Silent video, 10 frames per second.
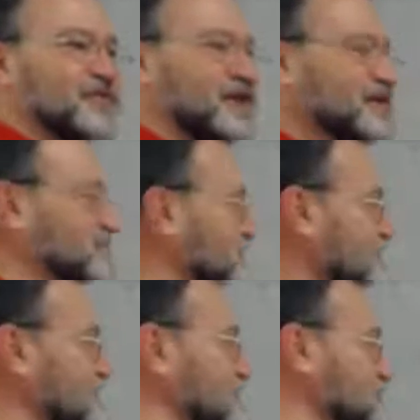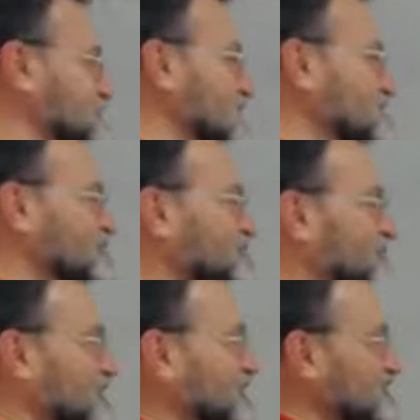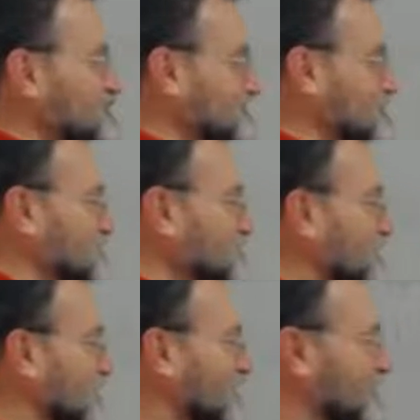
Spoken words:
Okay, if you know his name, you can tell where he's from.